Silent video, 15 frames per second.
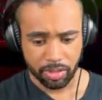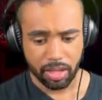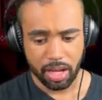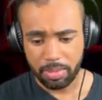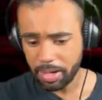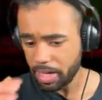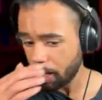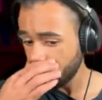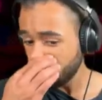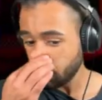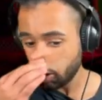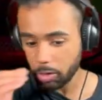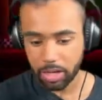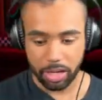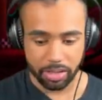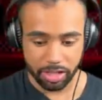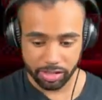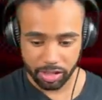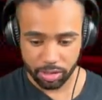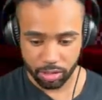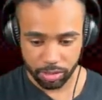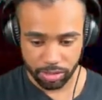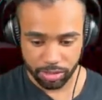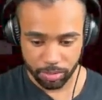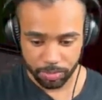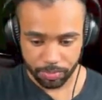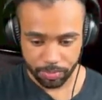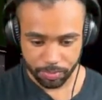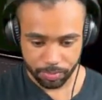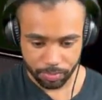Am I out? Okay, there's the doors.
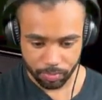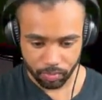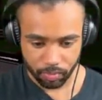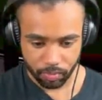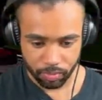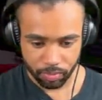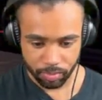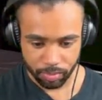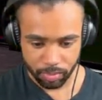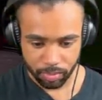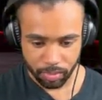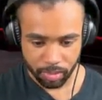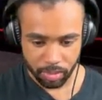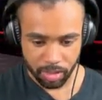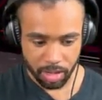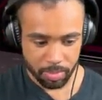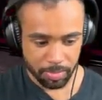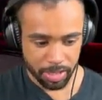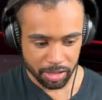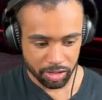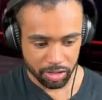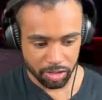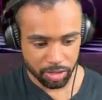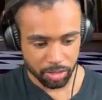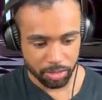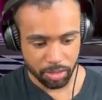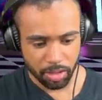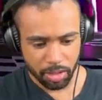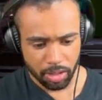Come back soon.